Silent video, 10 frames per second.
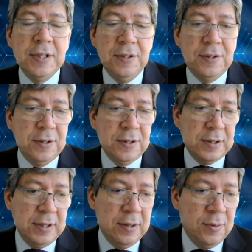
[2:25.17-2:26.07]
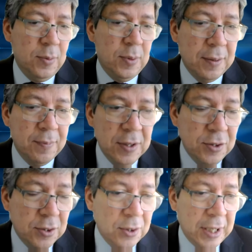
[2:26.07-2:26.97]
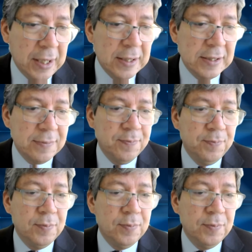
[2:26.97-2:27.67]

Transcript: centers who are joining us.